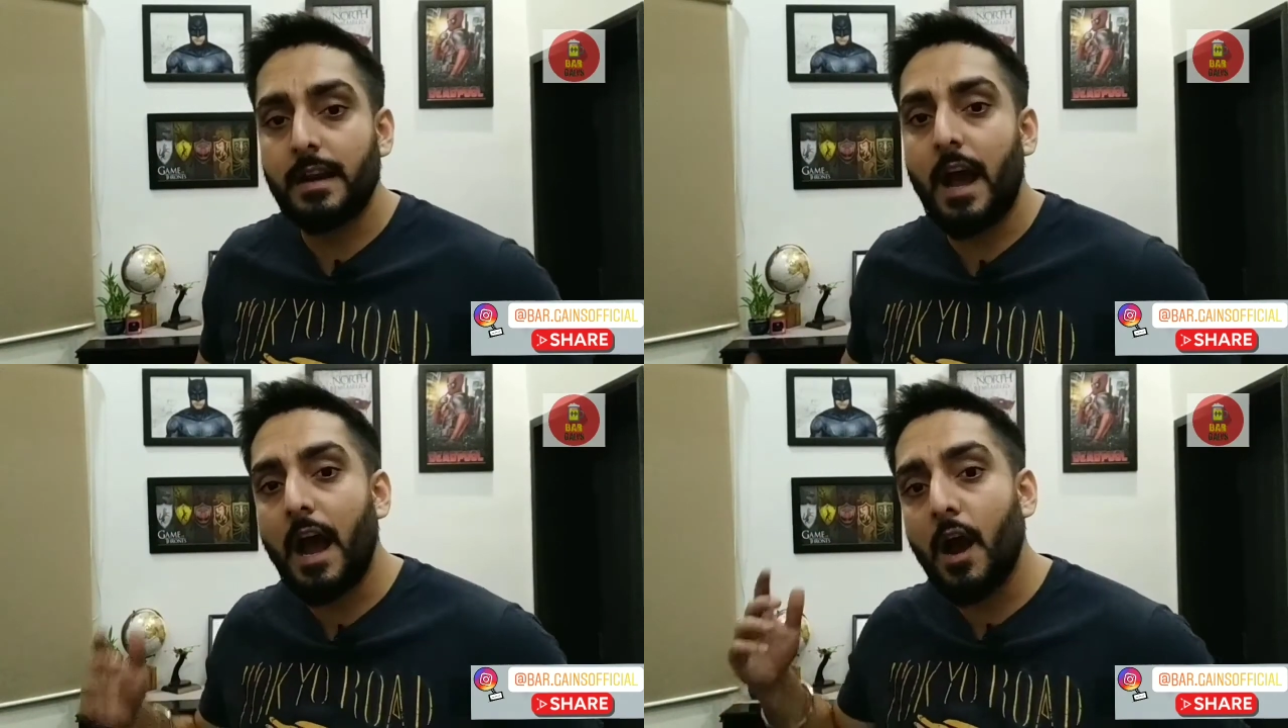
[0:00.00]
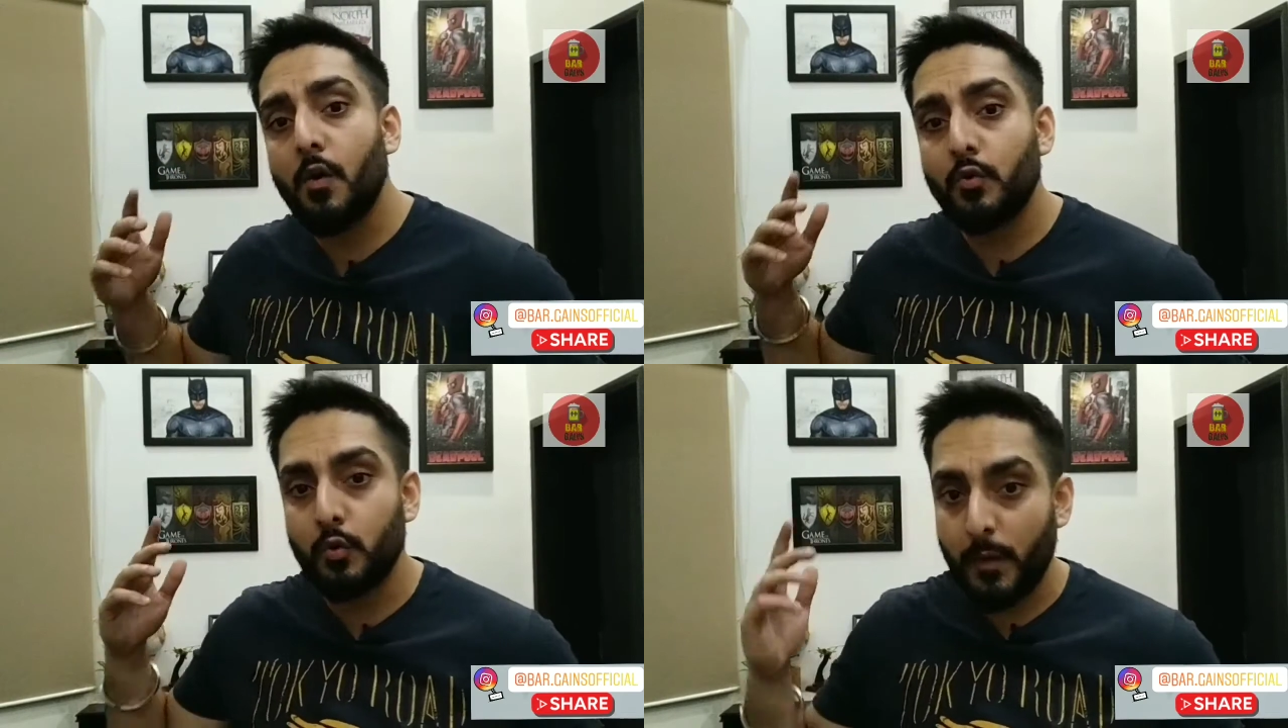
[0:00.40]

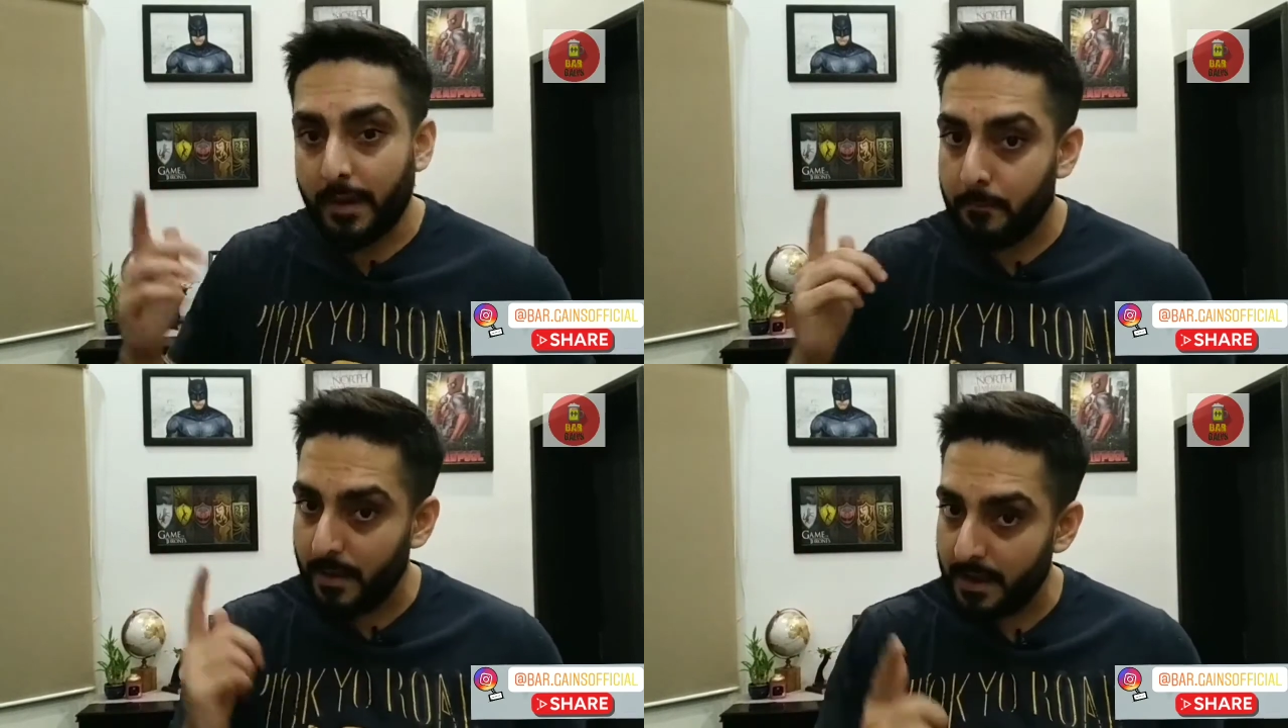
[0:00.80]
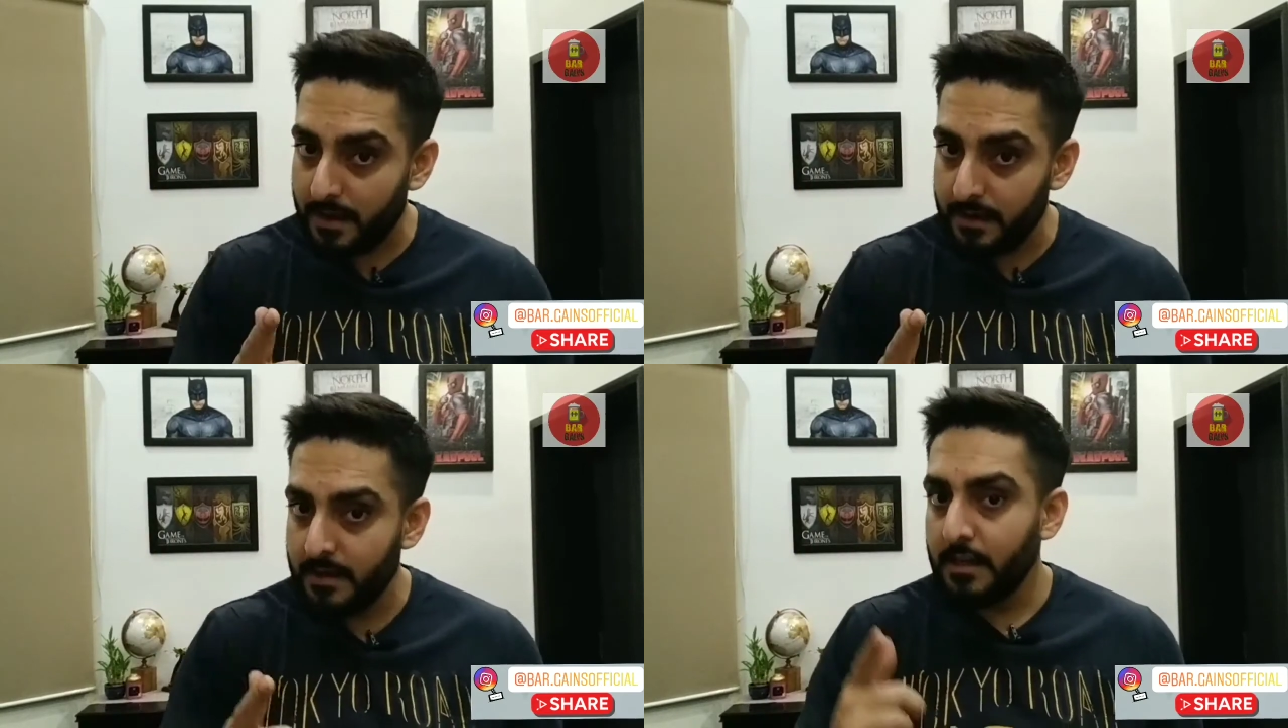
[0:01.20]
how to drink
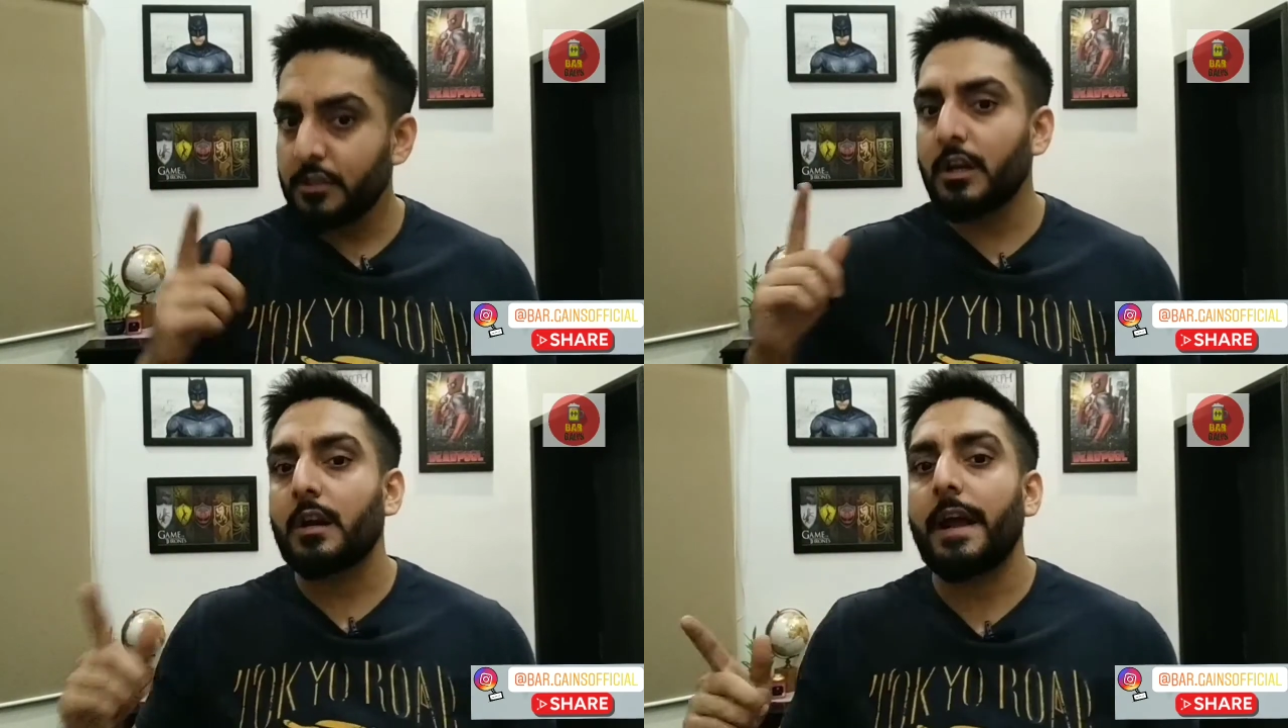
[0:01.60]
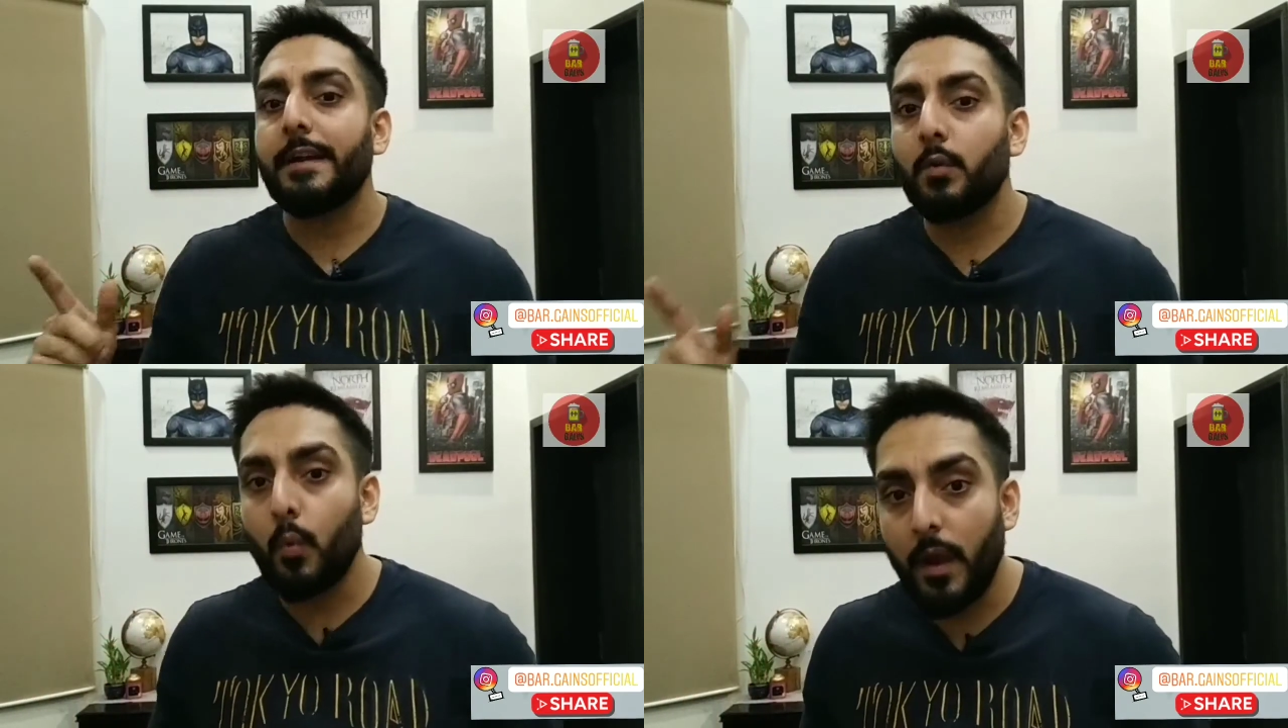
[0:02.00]
beer the
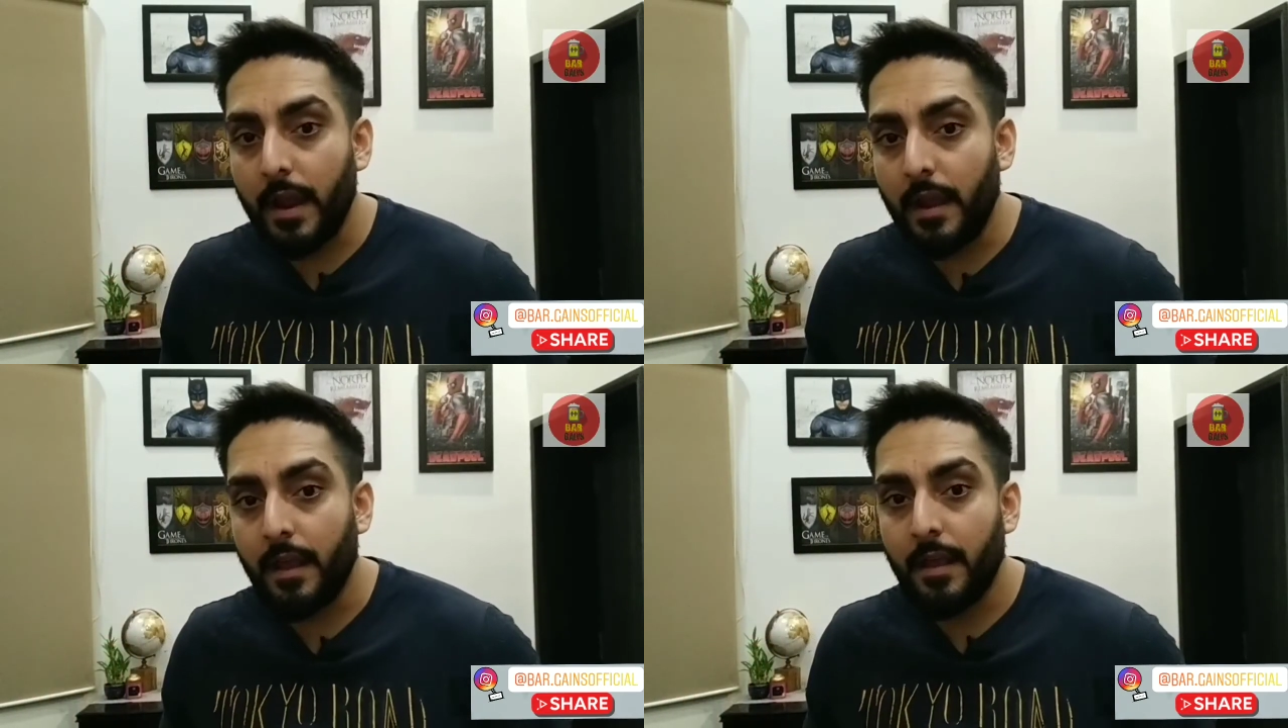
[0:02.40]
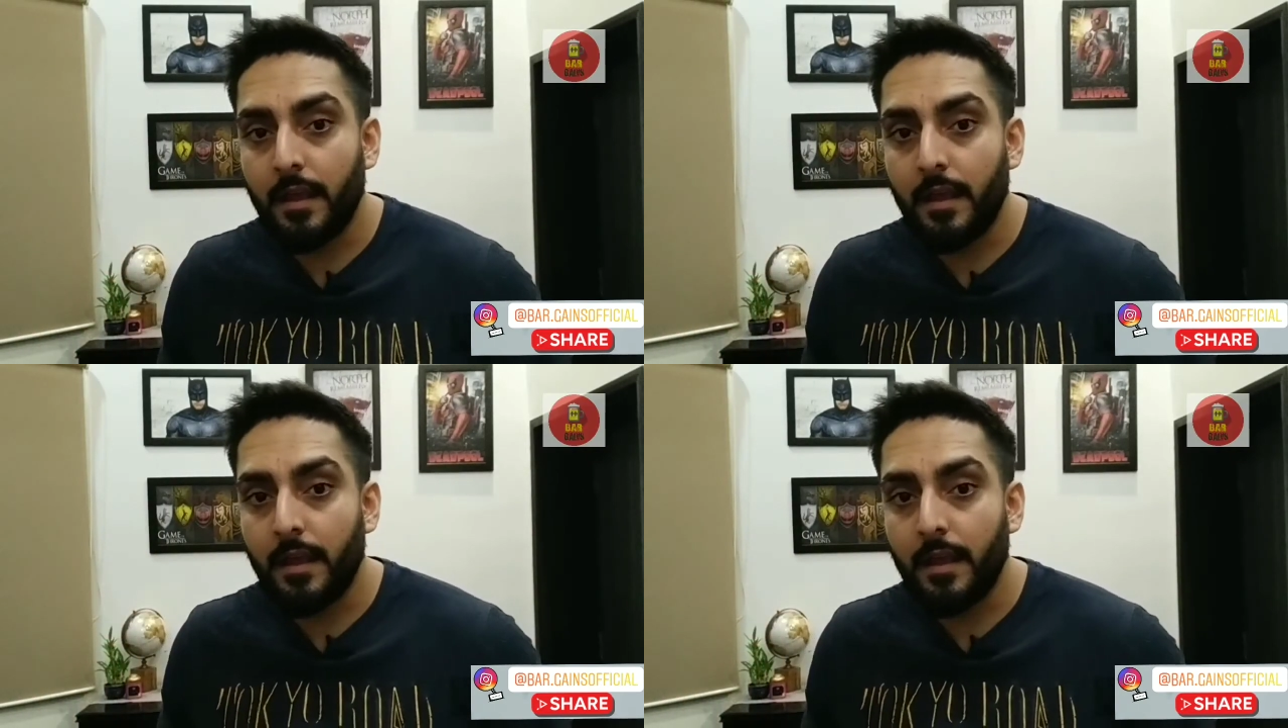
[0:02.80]
right way.